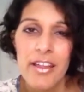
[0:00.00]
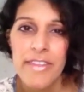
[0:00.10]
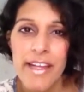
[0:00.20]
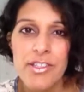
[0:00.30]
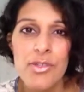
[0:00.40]

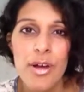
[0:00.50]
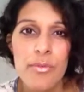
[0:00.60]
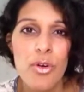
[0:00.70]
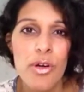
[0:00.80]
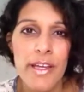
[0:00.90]
That's who I'm
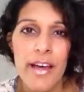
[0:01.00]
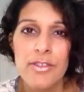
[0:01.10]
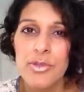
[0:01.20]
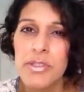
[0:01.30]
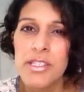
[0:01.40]
going out
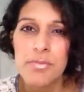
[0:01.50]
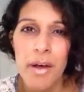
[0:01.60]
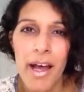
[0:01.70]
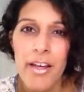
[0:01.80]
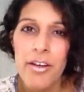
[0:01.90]
to
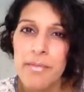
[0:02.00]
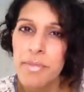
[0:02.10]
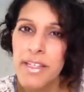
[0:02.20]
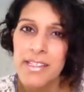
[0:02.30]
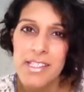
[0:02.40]
inspire and
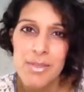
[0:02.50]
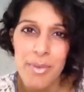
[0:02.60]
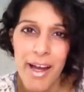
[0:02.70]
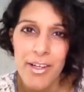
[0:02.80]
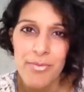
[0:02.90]
be
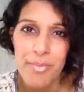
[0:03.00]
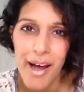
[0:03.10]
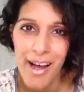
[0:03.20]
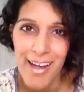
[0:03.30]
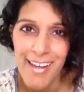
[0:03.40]
inspired
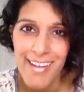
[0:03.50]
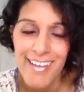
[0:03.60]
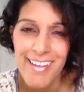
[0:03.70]
by.